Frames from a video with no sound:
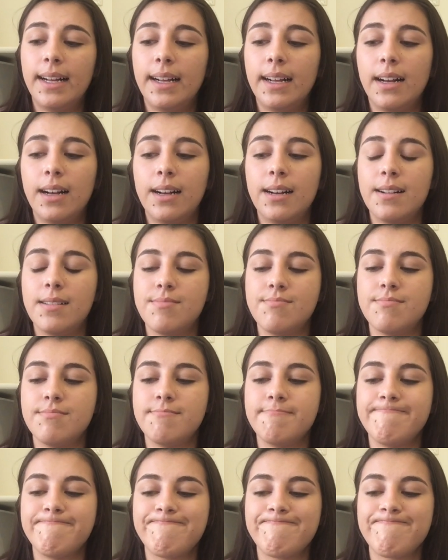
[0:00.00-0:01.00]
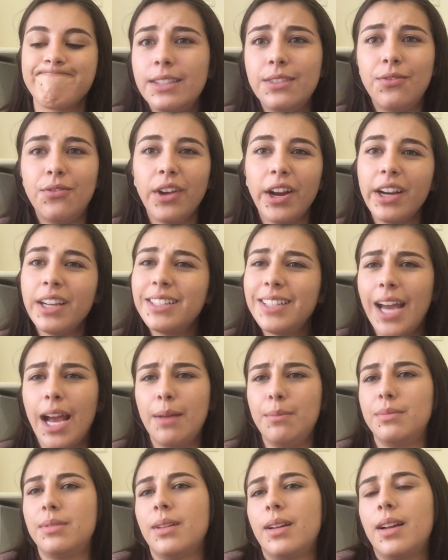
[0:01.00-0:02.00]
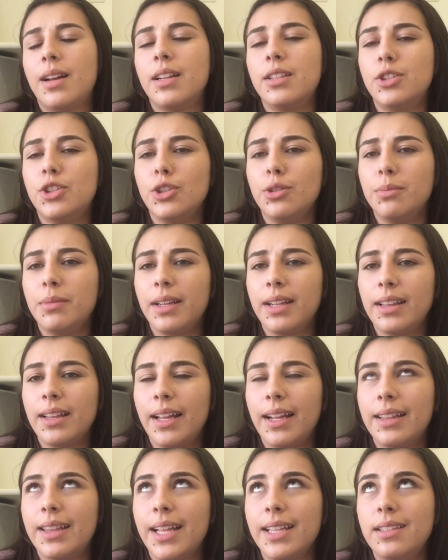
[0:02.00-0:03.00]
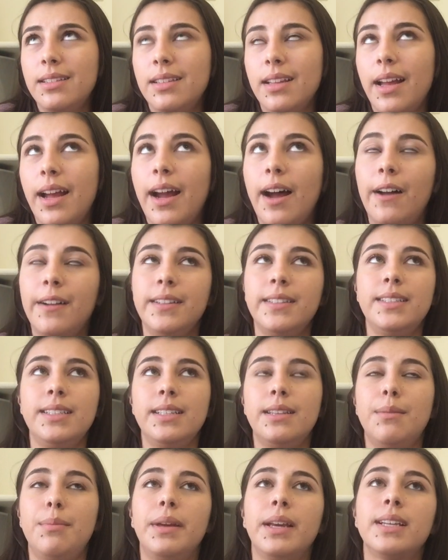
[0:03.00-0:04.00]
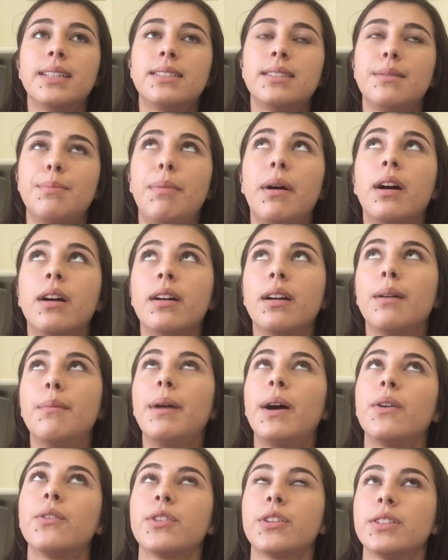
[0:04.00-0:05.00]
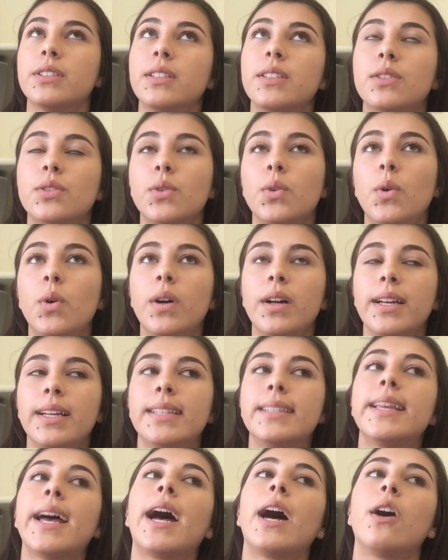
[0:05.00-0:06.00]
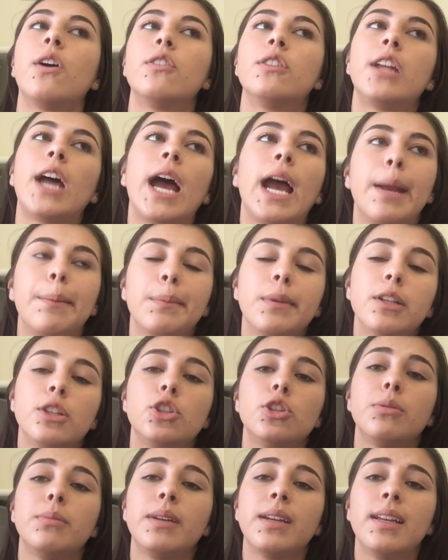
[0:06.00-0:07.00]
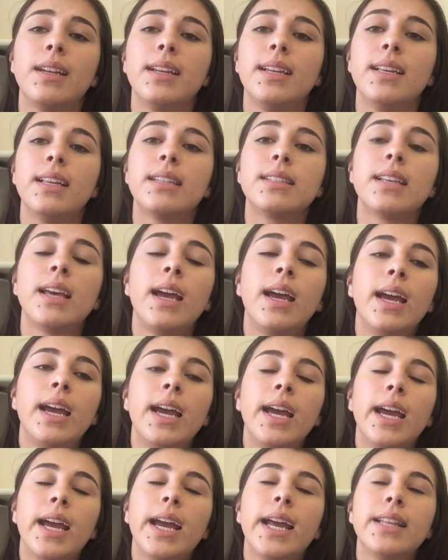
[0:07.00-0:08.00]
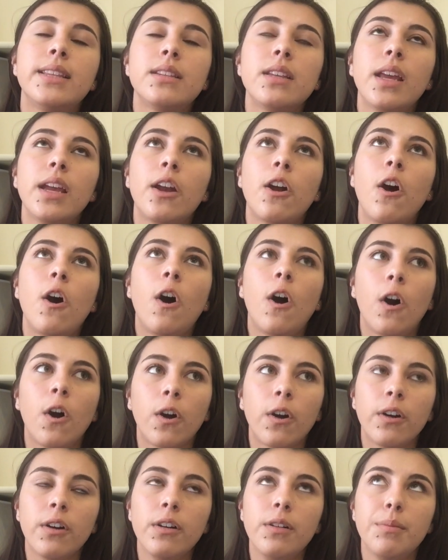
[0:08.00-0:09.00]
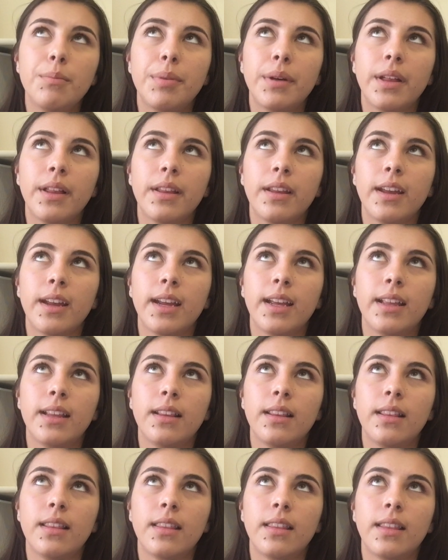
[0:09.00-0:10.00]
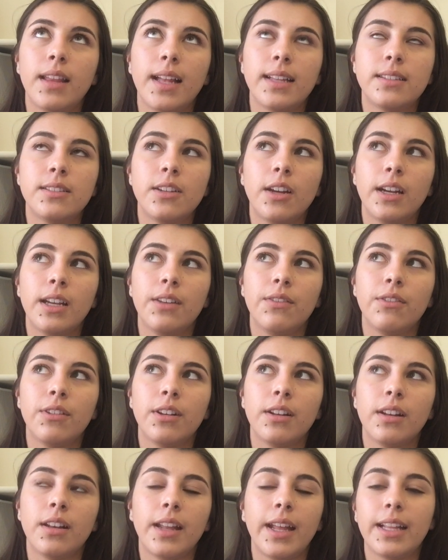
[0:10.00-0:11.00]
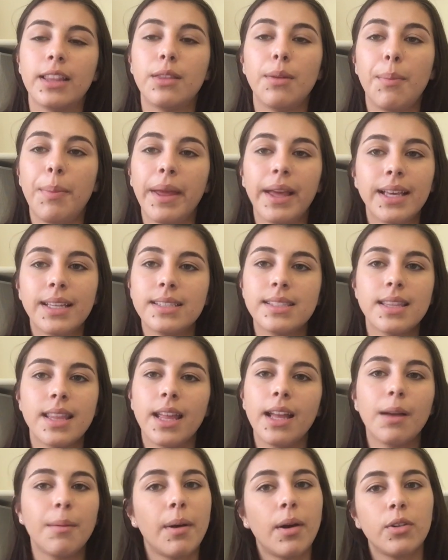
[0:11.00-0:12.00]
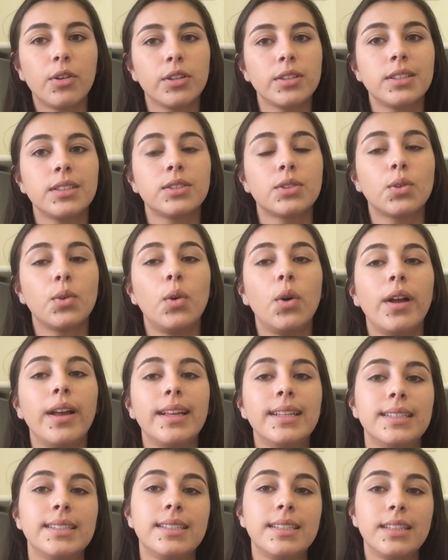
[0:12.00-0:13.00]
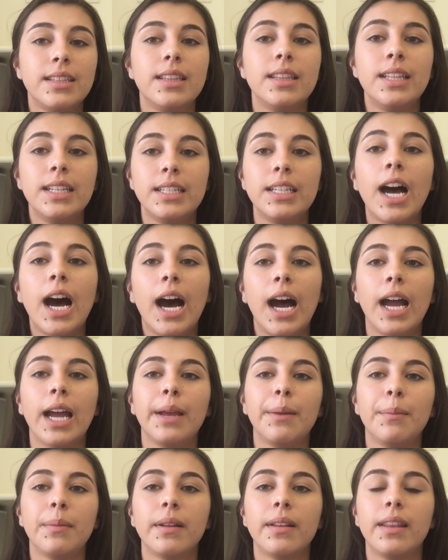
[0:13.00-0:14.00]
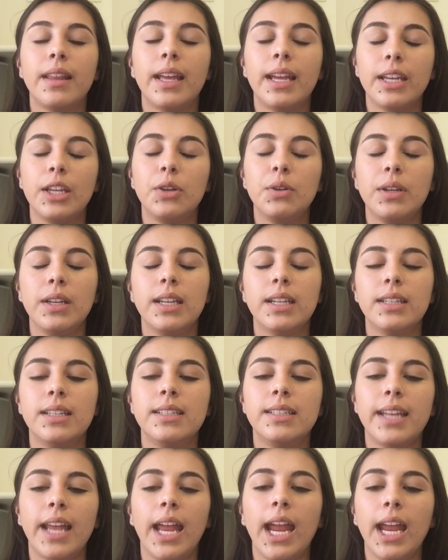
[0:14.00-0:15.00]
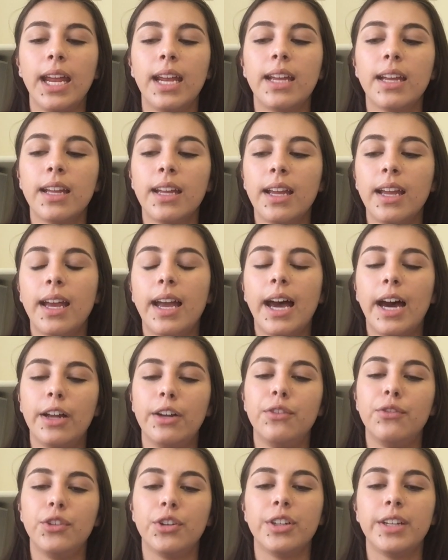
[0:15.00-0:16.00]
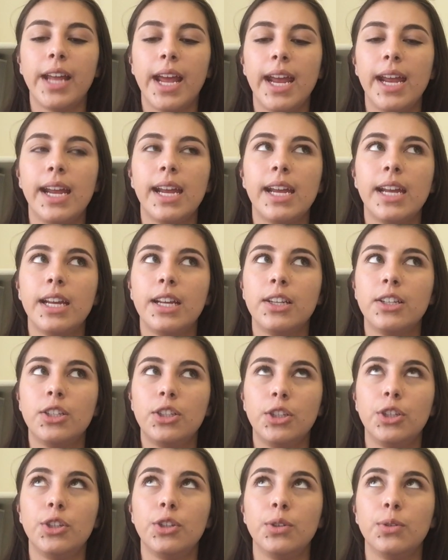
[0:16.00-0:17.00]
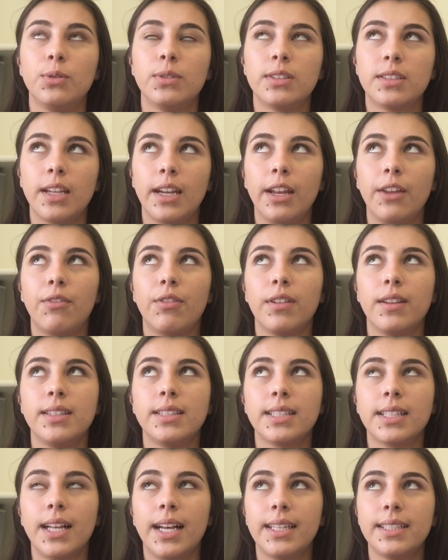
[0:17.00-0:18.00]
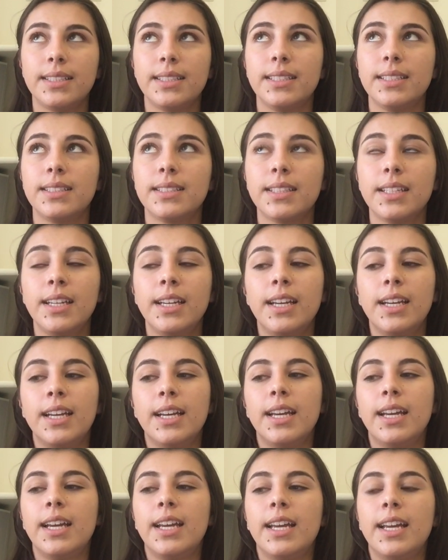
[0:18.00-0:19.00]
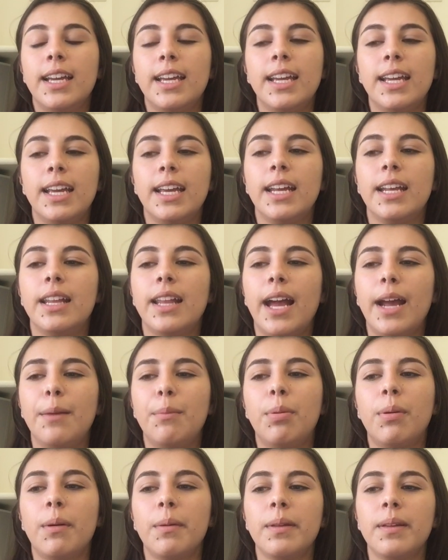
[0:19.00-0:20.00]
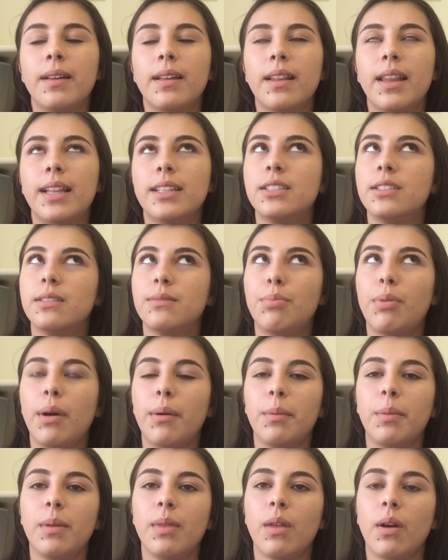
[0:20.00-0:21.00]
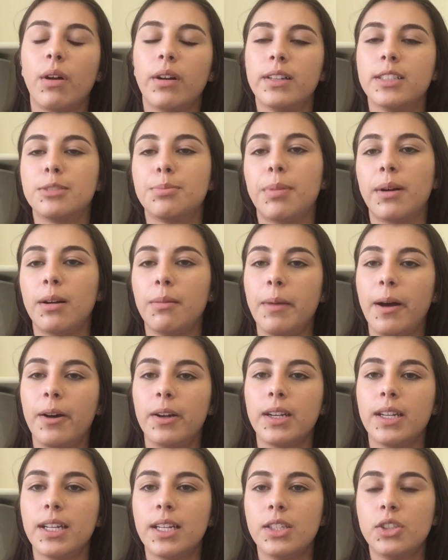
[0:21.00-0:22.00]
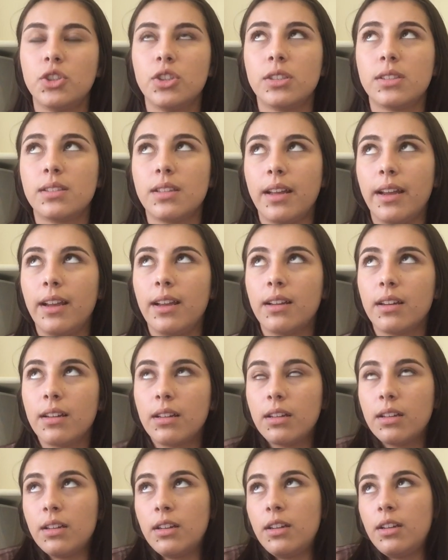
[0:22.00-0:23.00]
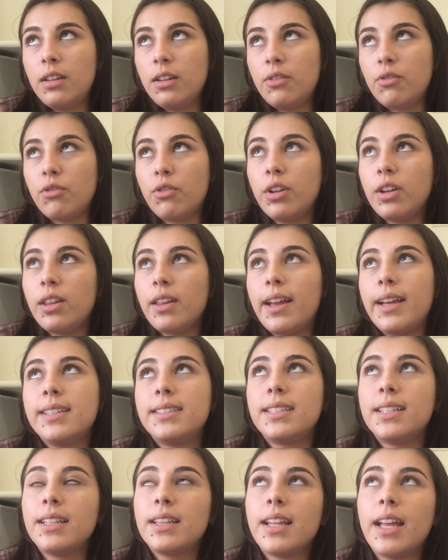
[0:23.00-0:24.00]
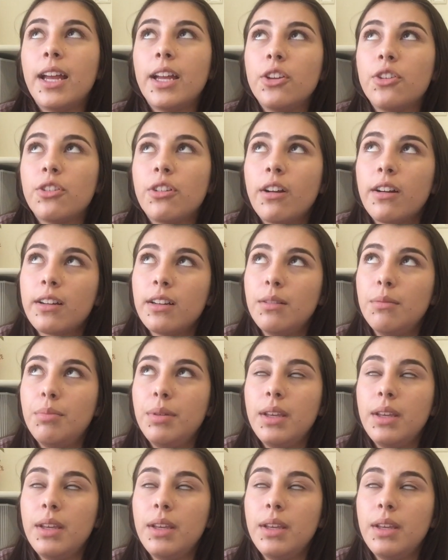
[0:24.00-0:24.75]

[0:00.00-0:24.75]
Um, it's very time consuming. Like that's honestly the biggest part about nursing school is how time consuming it is. It's like hard, but like that's not even like the biggest thing about nursing school is the time that you need to take out of your day to study for these classes and I probably that's probably the hardest part about it is just like realizing that you're not going to